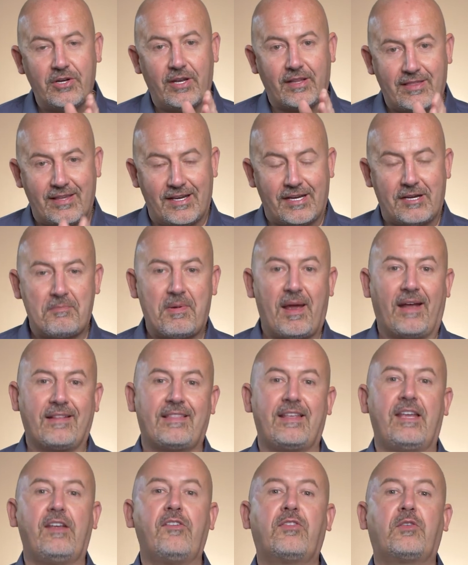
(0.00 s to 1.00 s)
you to think
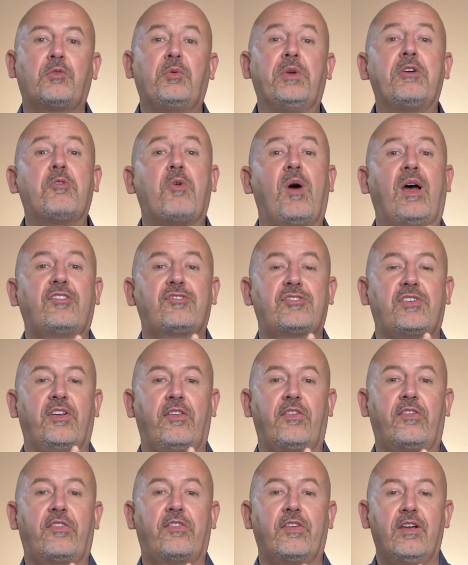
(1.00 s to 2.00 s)
about these three
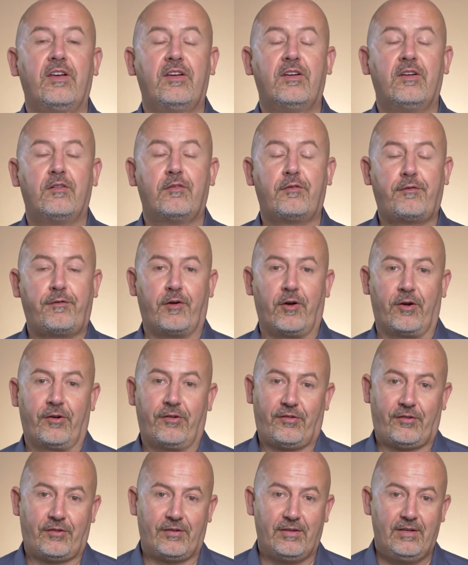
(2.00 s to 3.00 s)
questions
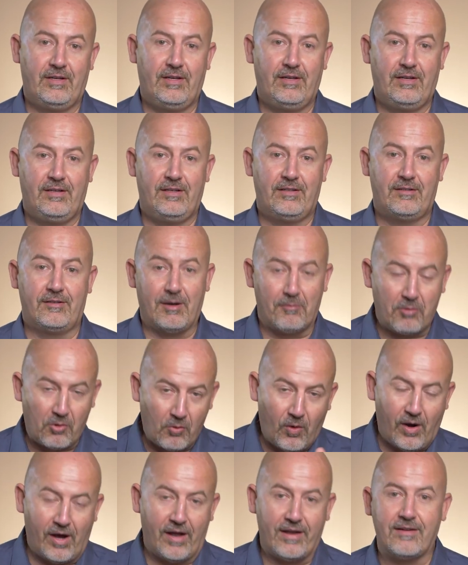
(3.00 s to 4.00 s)
first. Number
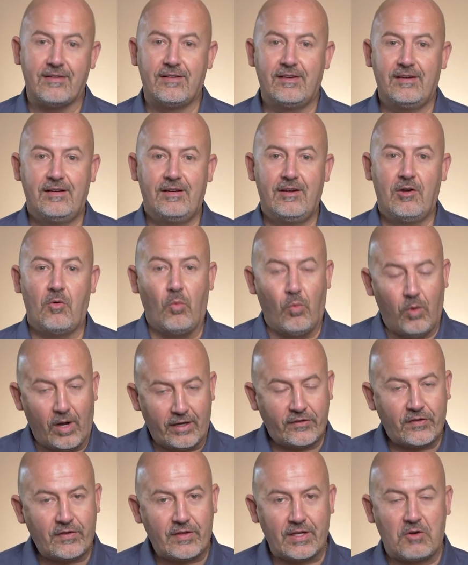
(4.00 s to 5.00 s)
one,
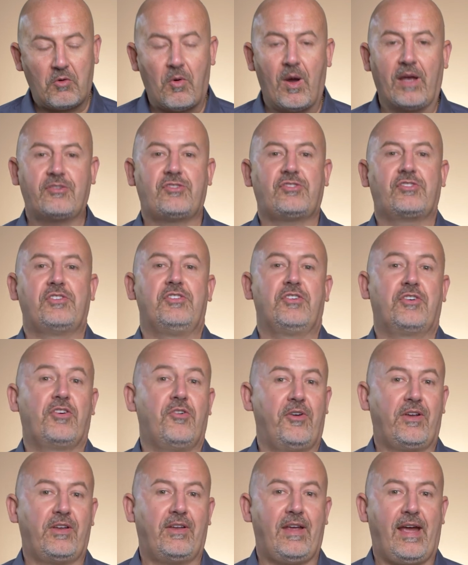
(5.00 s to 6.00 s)
what's the question you're
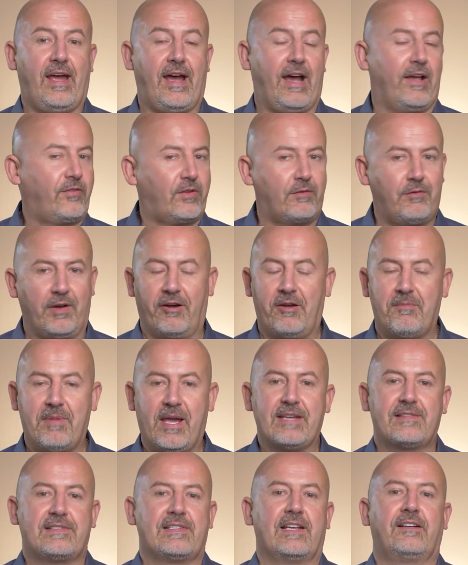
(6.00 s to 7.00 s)
going to ask? Very
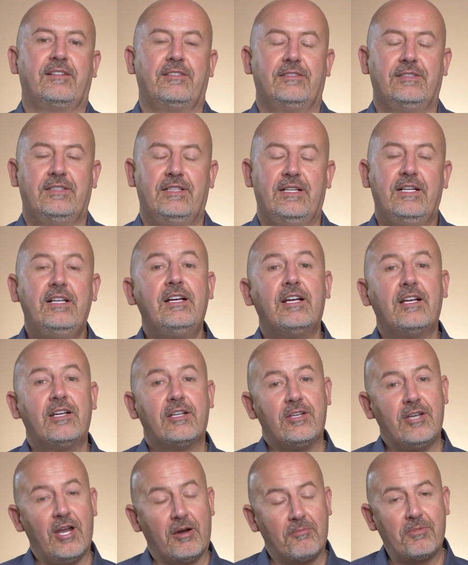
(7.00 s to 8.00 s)
basic.
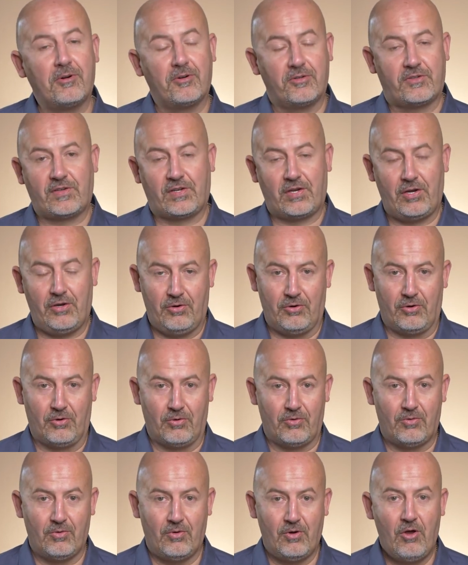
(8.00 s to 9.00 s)
Number
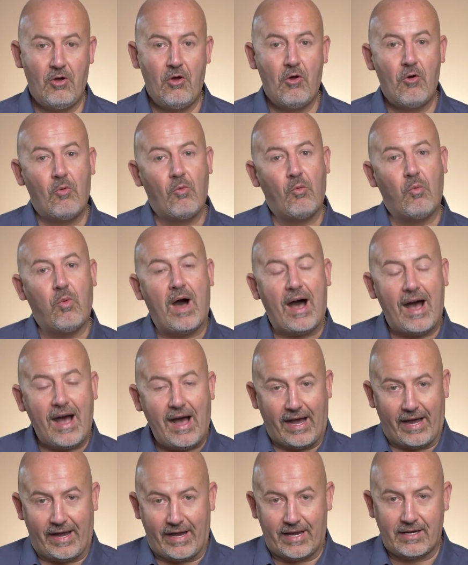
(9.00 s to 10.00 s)
two,
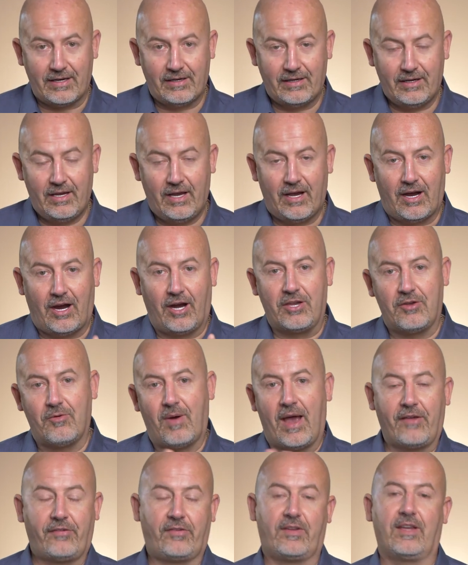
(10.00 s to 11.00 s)
why are you
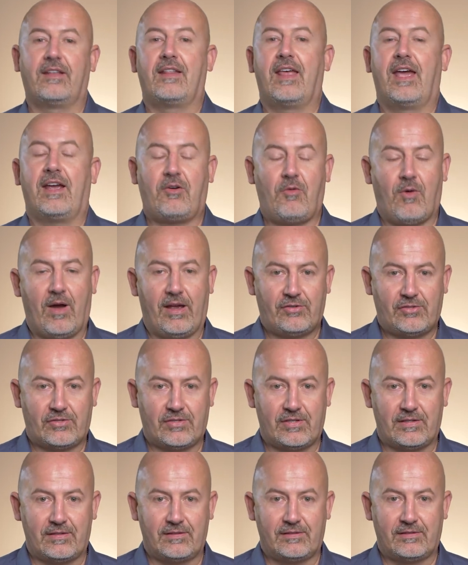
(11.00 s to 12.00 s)
asking that
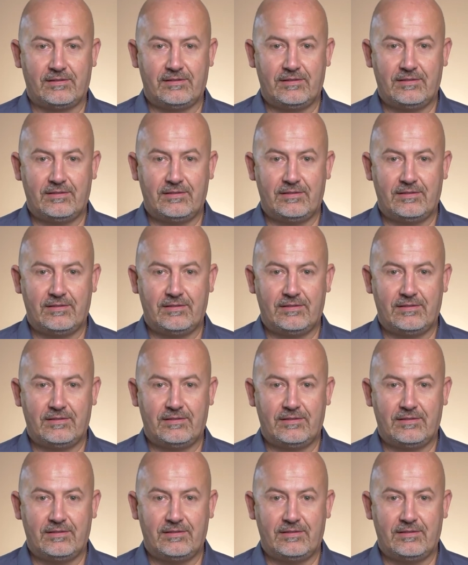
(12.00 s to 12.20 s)
question?